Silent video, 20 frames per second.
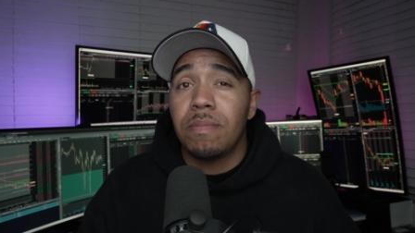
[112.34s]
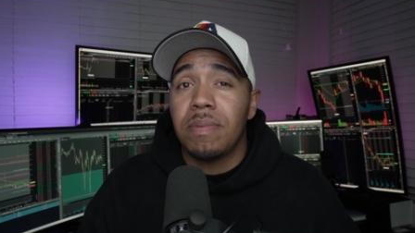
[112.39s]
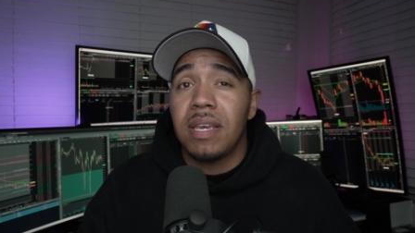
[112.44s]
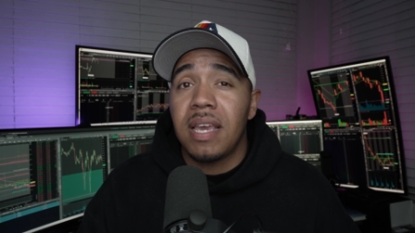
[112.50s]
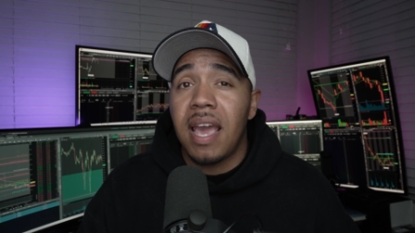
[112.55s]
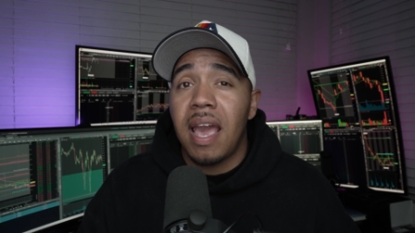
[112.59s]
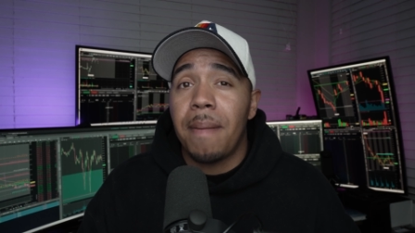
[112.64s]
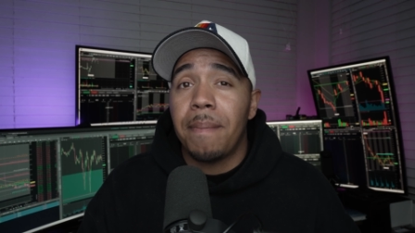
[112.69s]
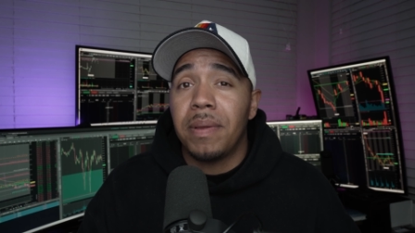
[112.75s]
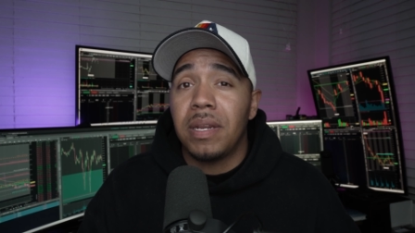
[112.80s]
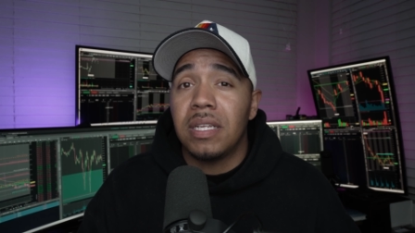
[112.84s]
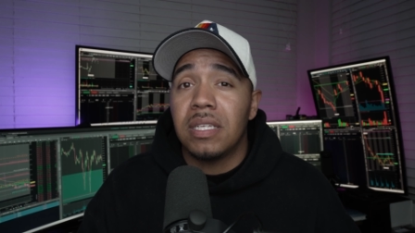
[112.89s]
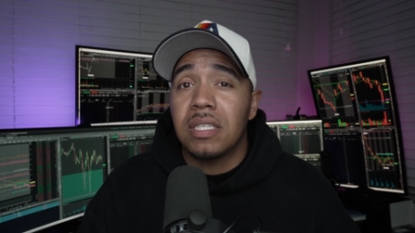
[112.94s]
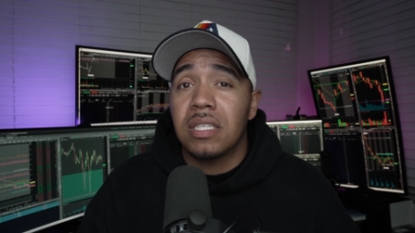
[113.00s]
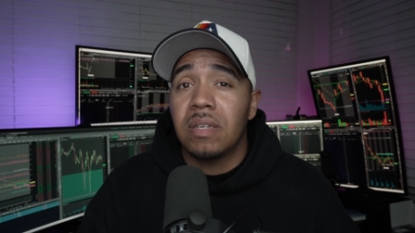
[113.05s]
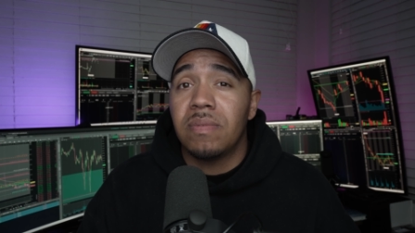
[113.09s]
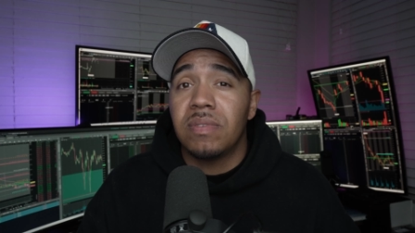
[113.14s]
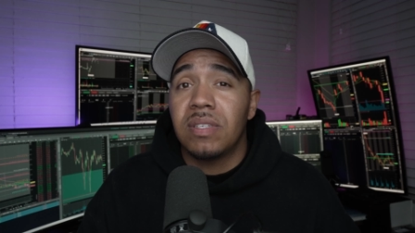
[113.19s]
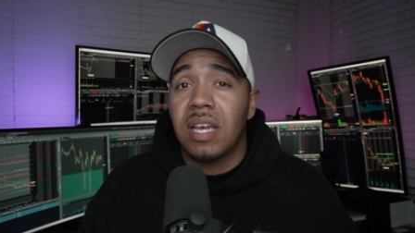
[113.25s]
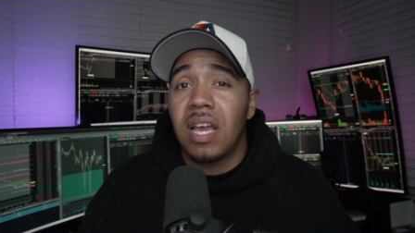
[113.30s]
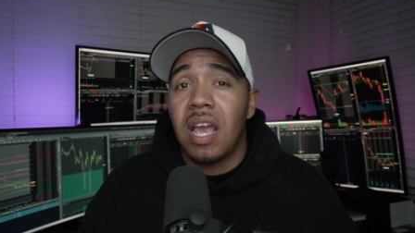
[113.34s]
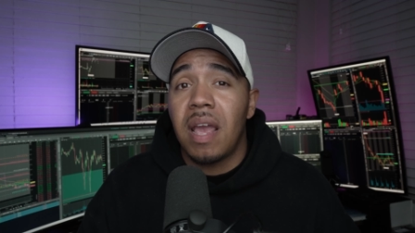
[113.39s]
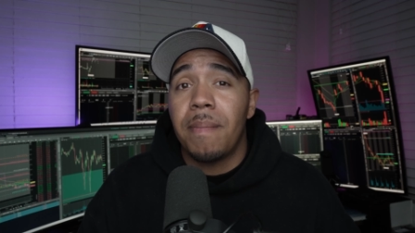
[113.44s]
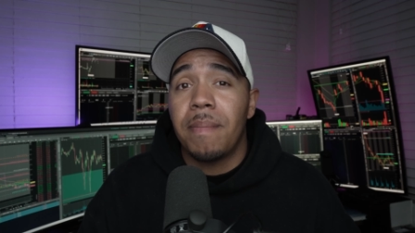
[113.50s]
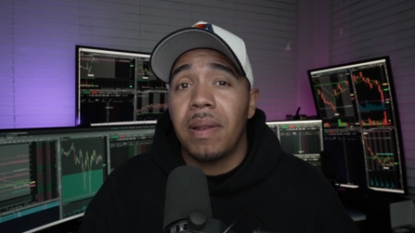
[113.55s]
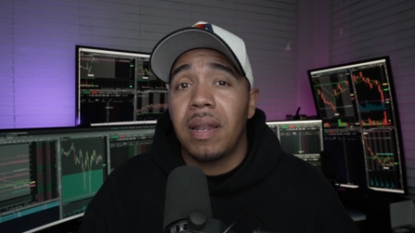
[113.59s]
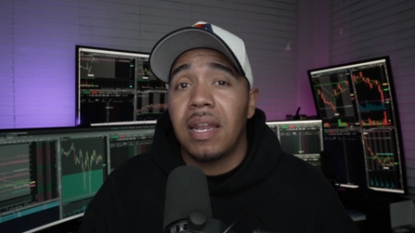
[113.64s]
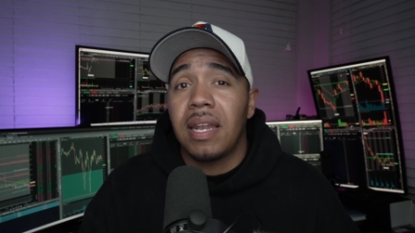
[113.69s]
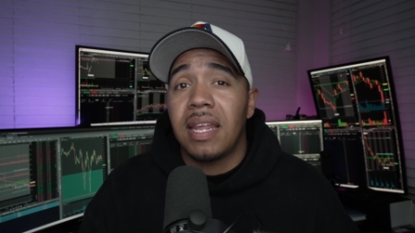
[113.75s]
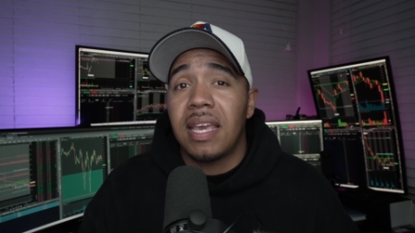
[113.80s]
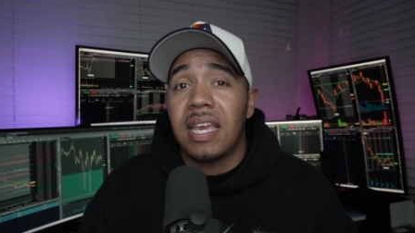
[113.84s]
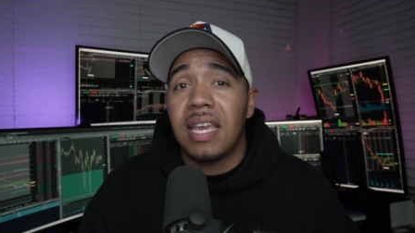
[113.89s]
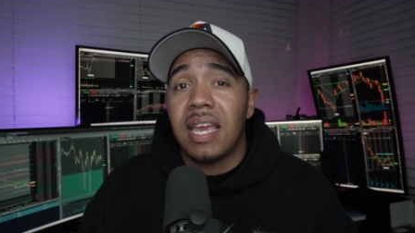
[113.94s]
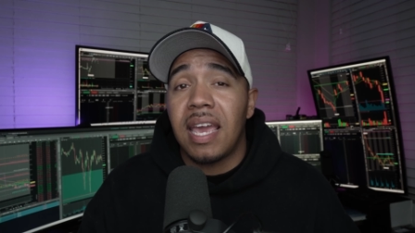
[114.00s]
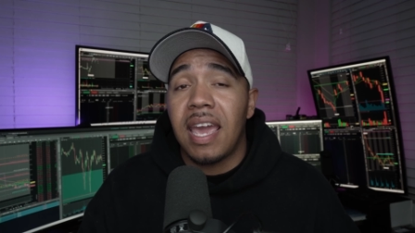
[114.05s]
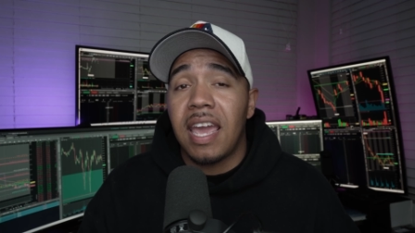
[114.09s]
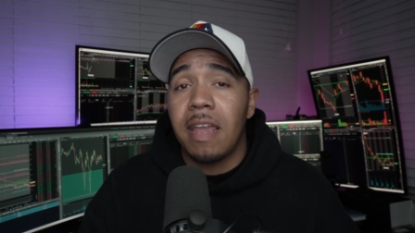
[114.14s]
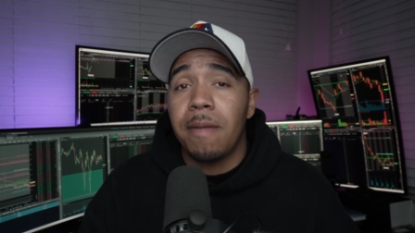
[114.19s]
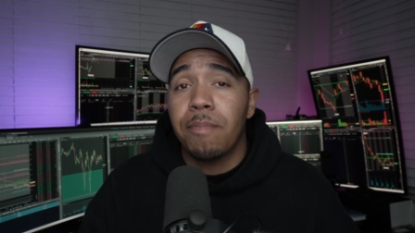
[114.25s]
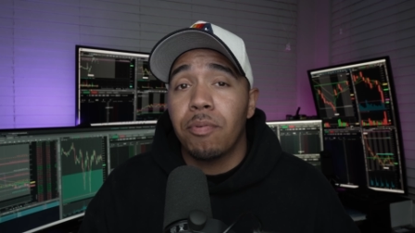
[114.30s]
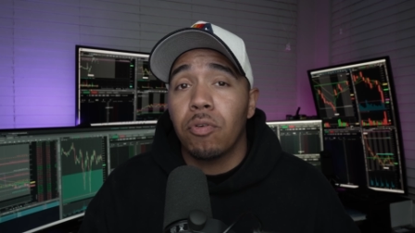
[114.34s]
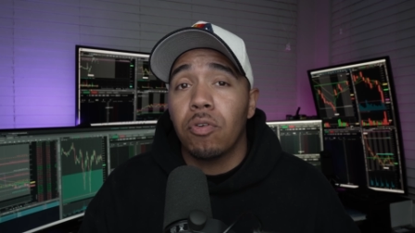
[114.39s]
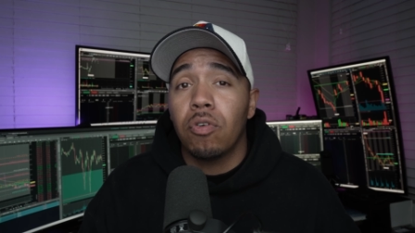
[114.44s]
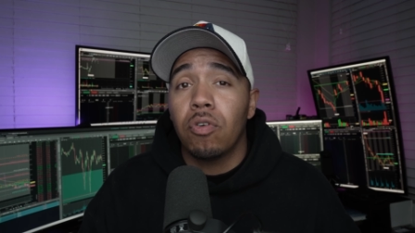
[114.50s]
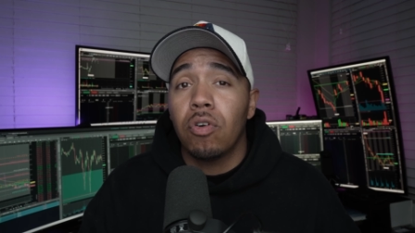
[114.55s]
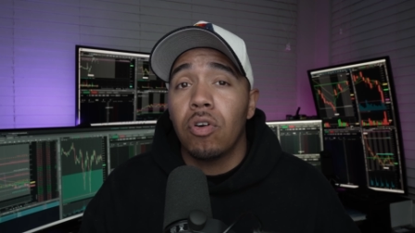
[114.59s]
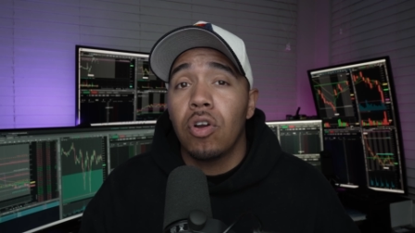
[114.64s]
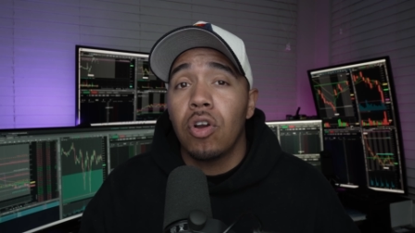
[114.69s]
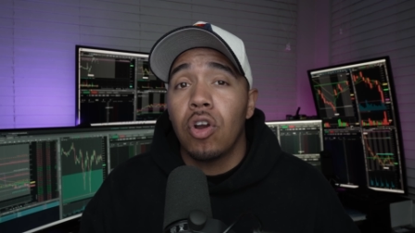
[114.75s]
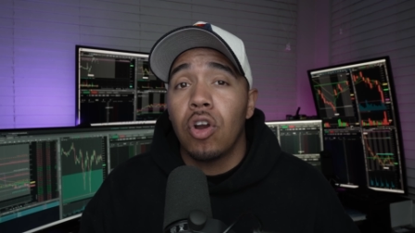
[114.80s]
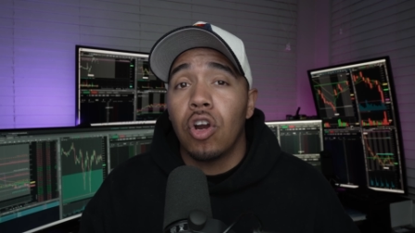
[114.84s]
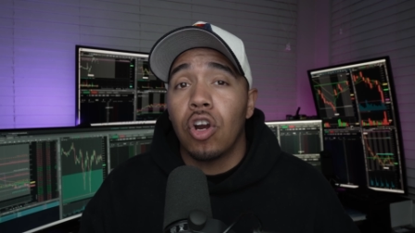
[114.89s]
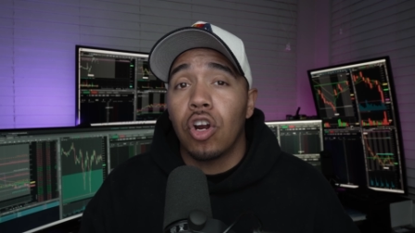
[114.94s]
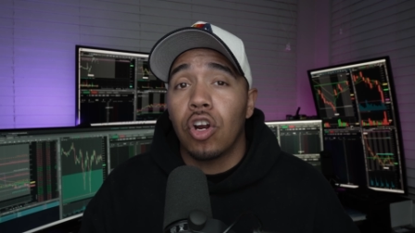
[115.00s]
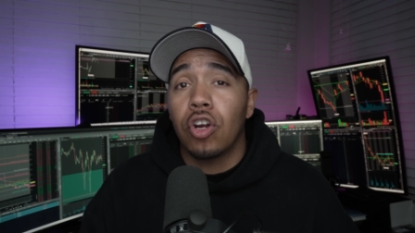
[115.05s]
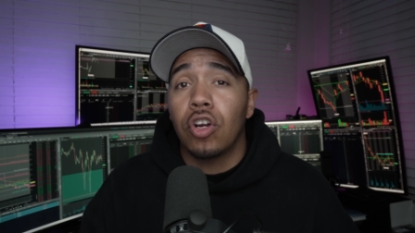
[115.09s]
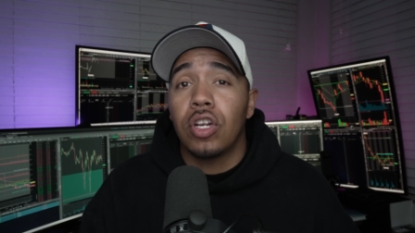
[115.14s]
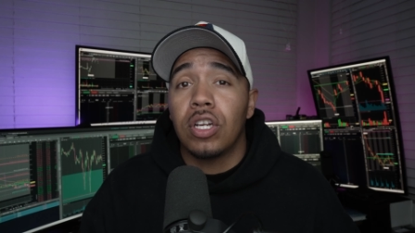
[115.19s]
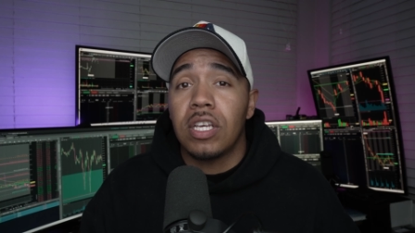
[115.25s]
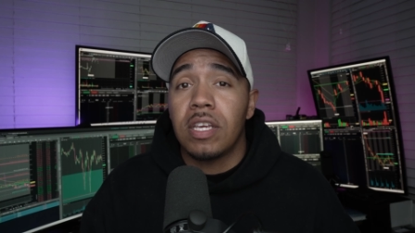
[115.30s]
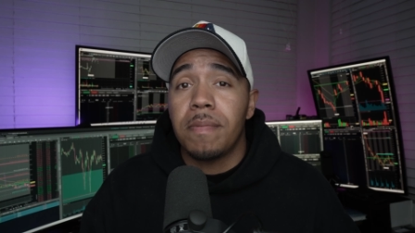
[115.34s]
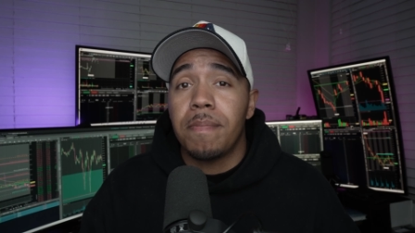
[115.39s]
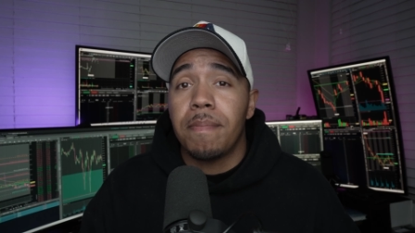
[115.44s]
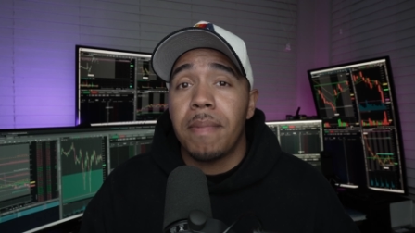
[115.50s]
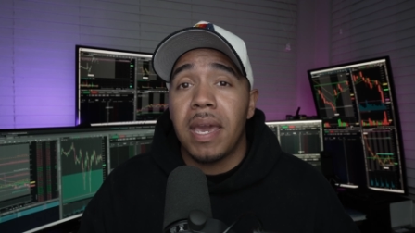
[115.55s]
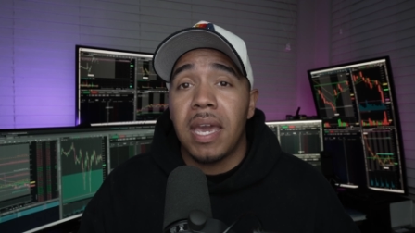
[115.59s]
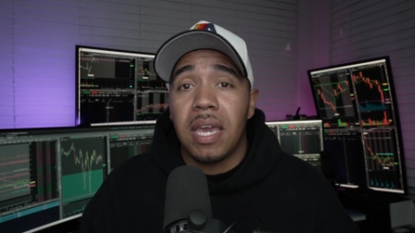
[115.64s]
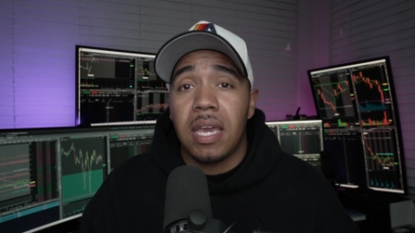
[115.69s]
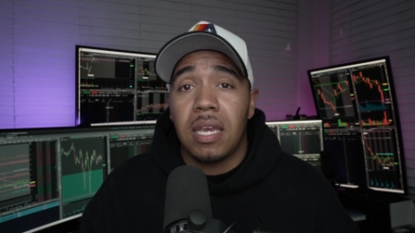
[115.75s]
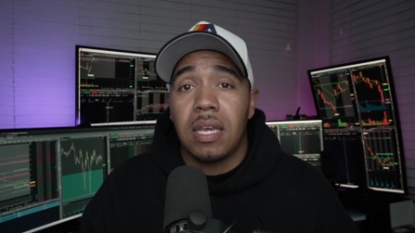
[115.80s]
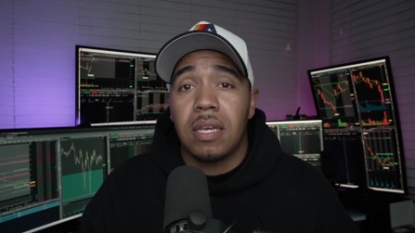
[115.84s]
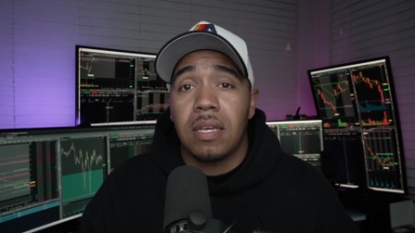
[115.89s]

be happening sometime late April, early May.